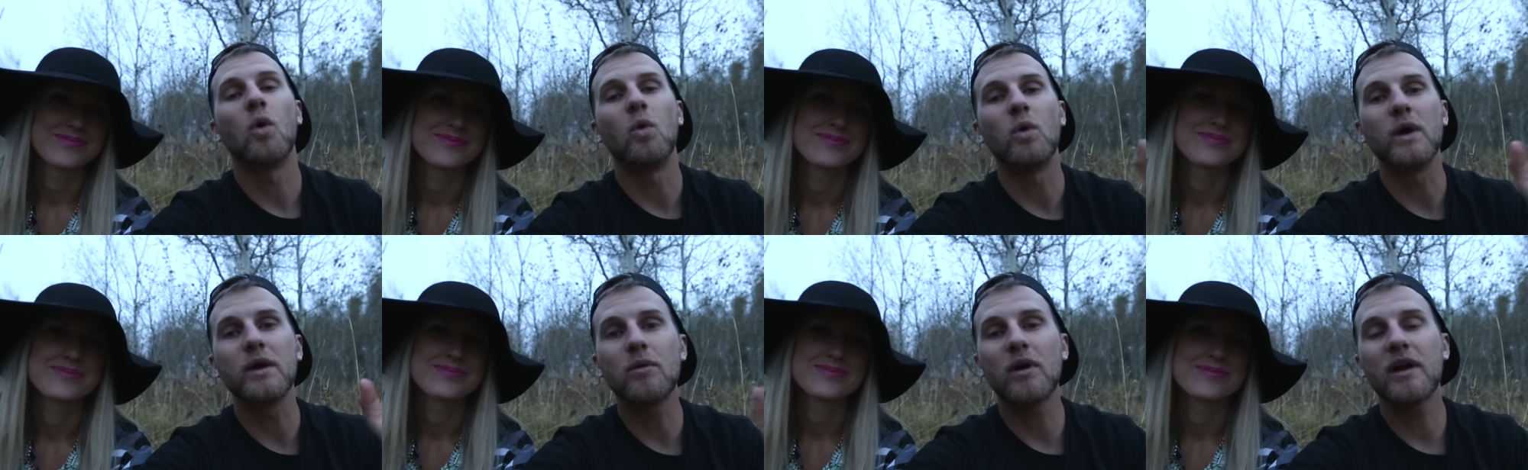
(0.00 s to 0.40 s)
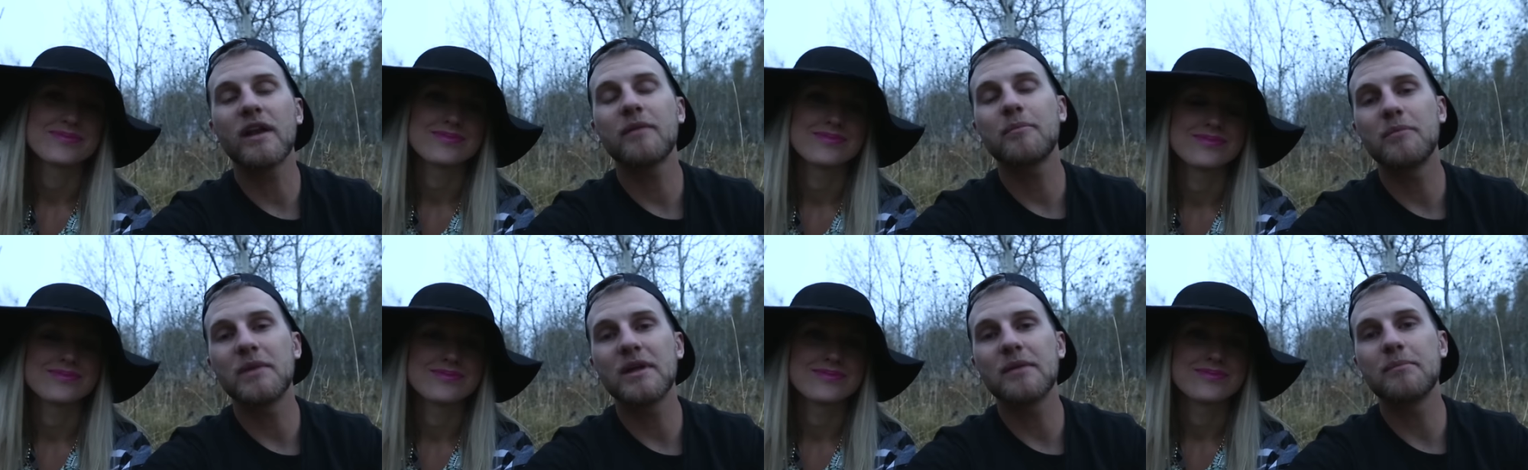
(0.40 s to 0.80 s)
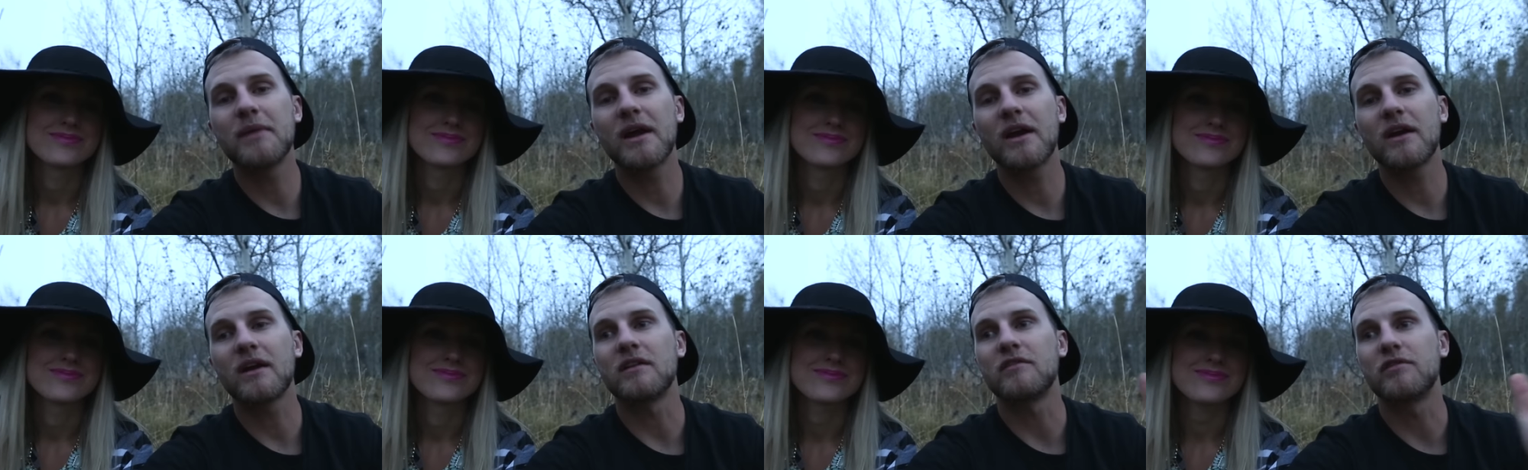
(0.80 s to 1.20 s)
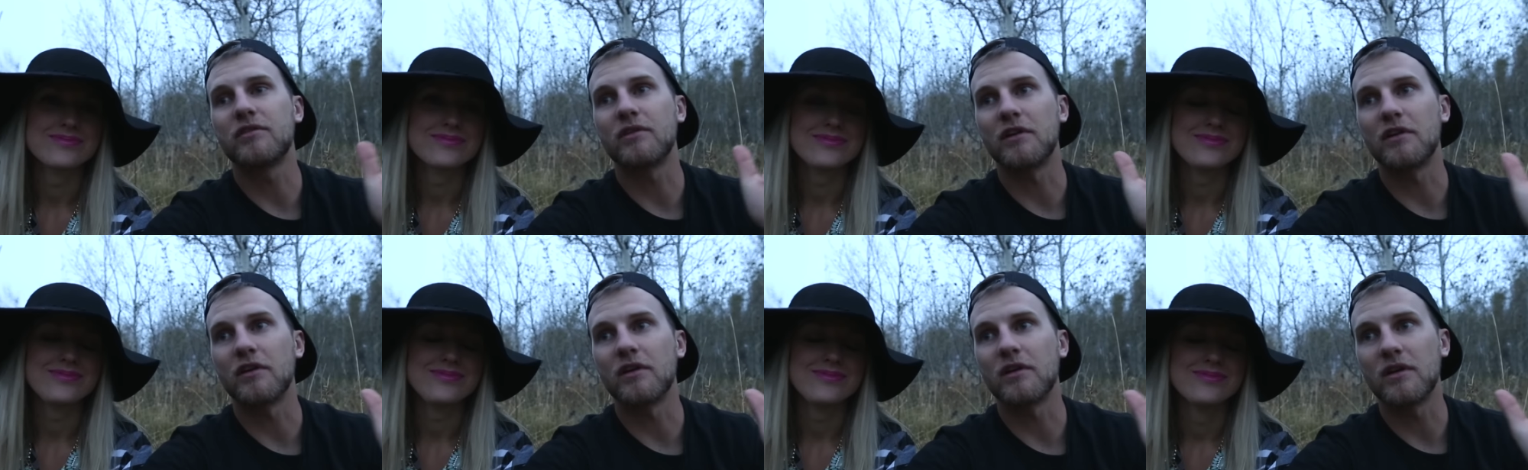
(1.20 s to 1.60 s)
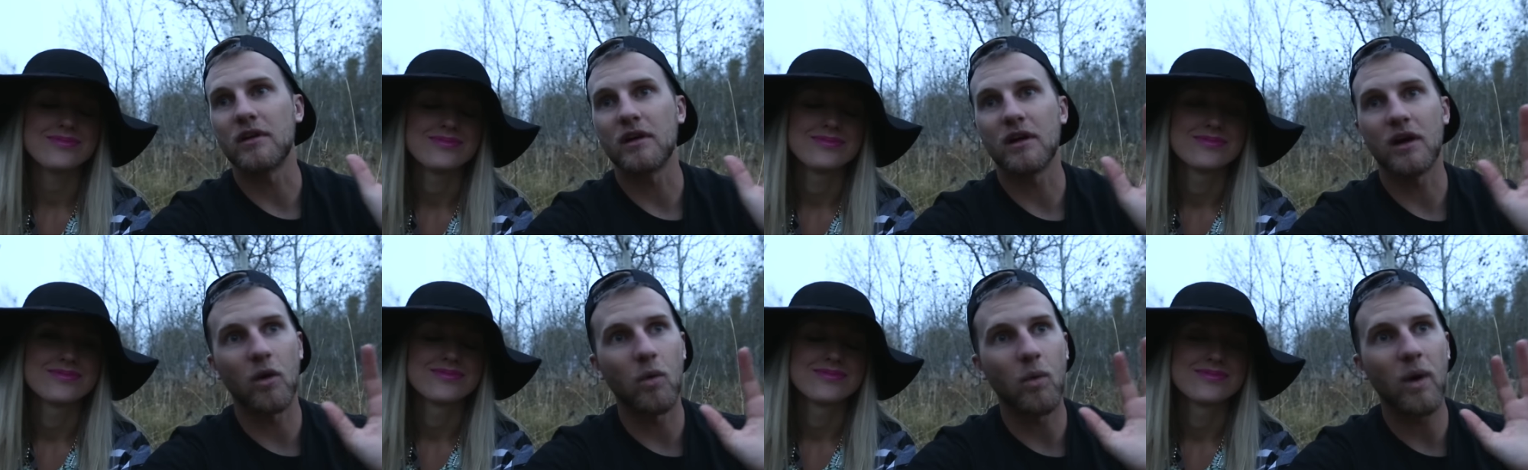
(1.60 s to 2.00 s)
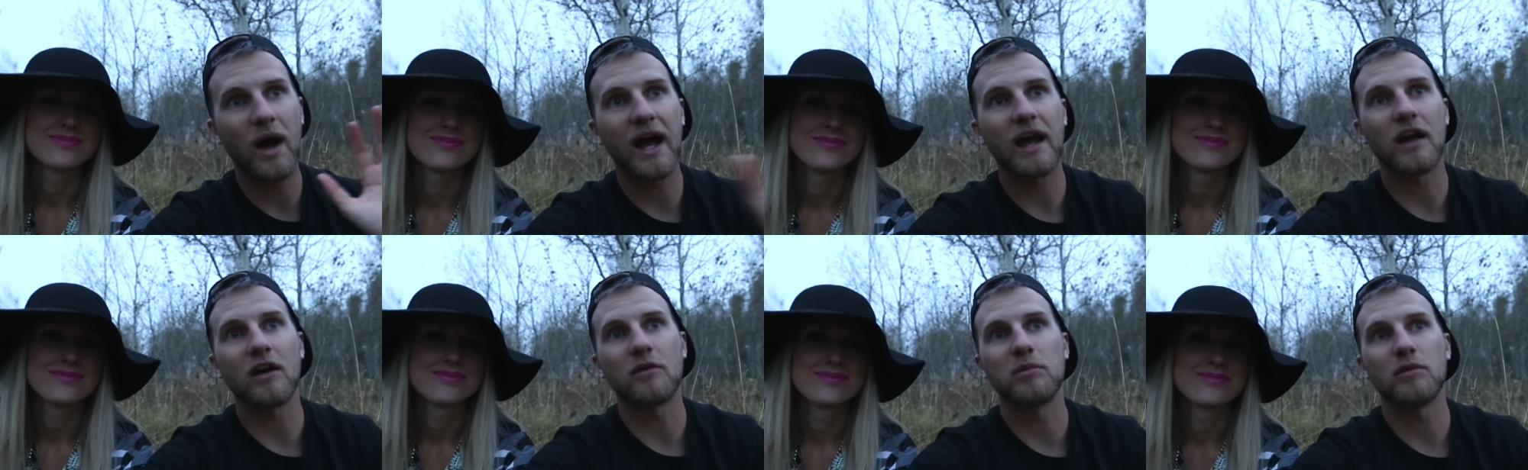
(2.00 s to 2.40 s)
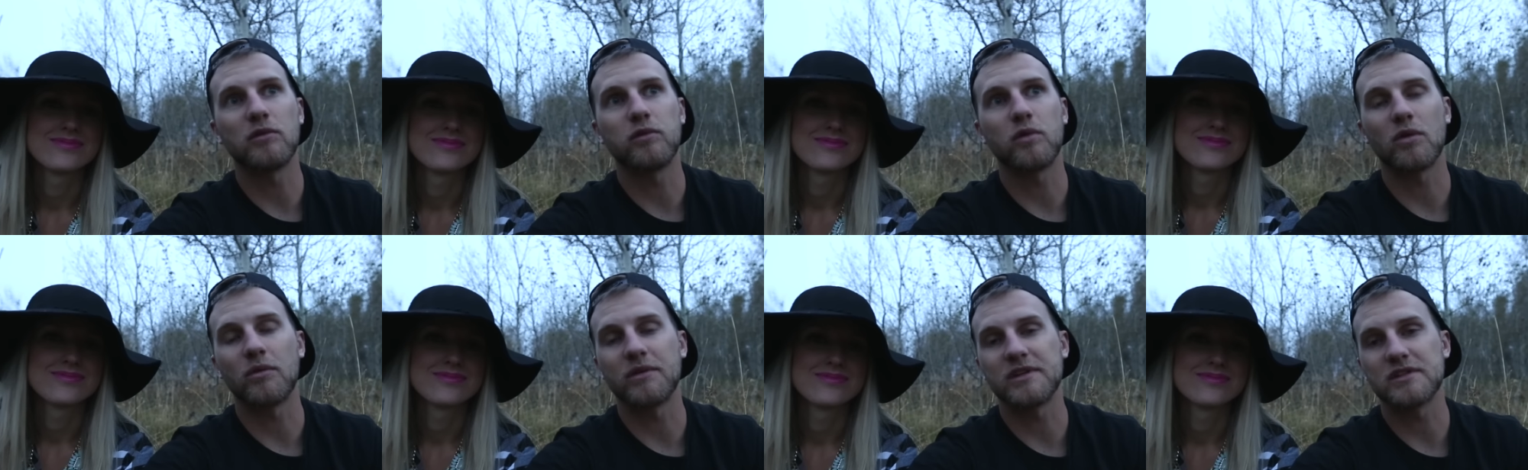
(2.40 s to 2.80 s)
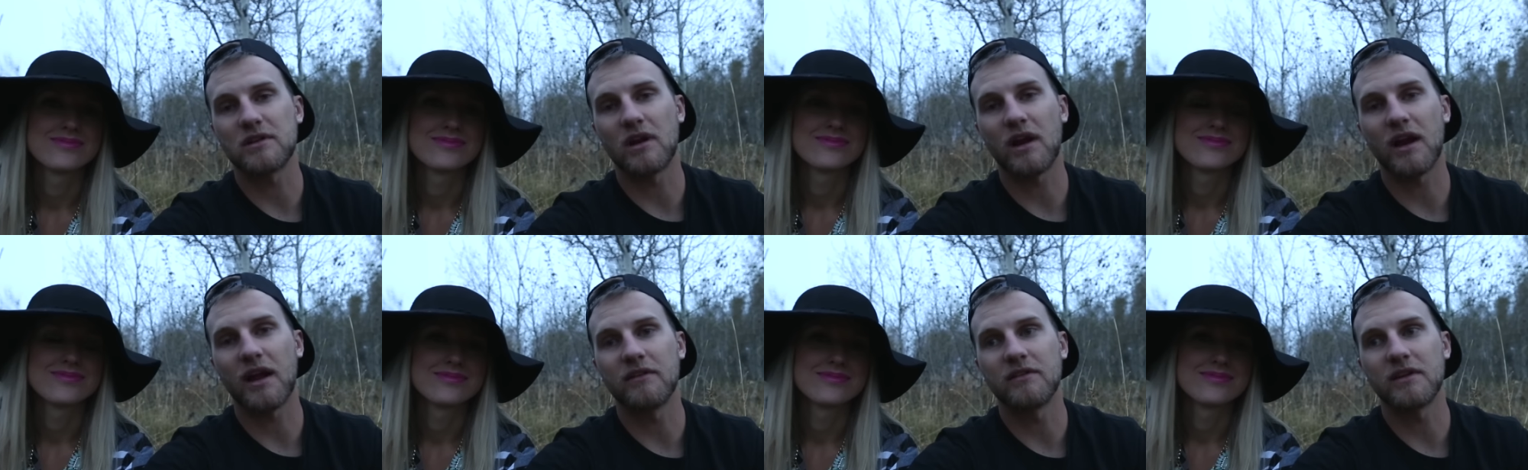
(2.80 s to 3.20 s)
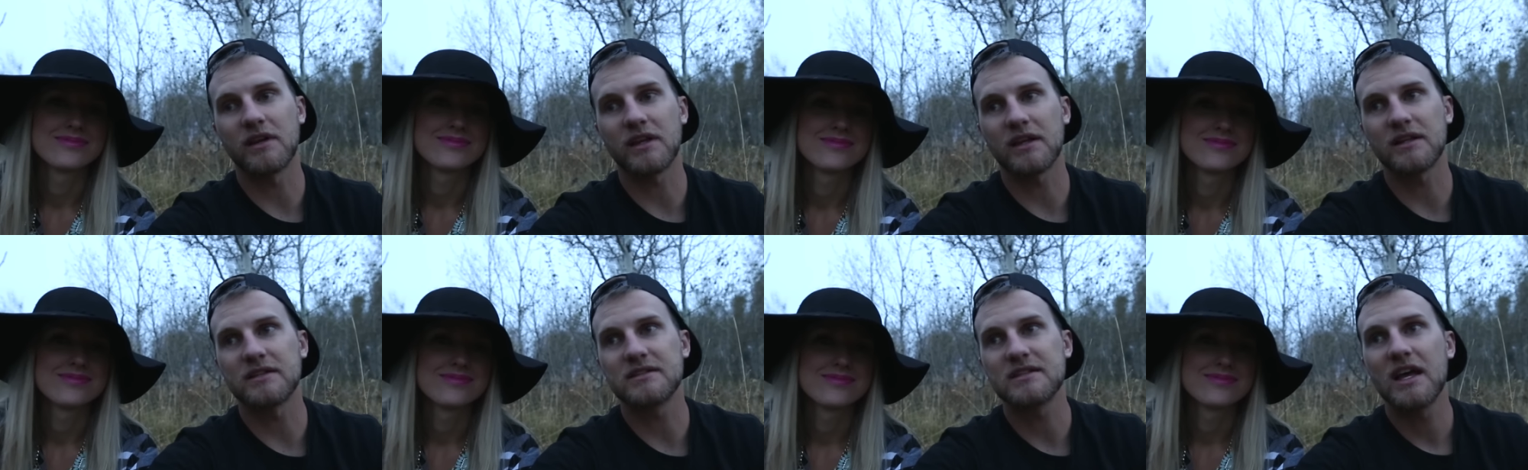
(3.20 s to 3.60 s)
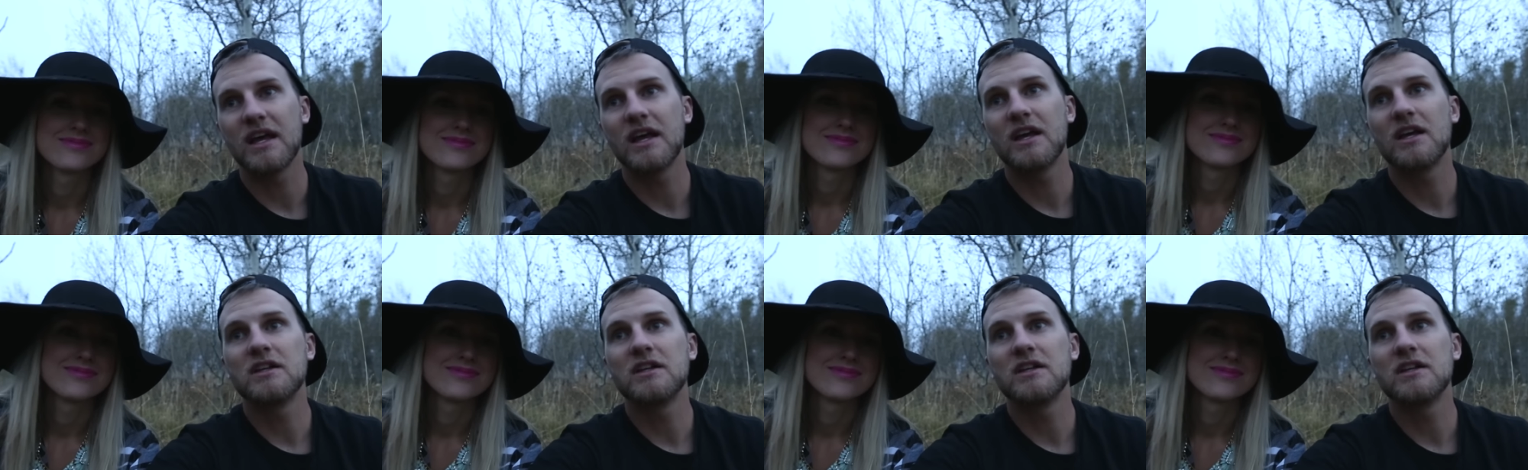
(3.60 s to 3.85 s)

Speaker 1: we want to be married for a, a while before we start having kids.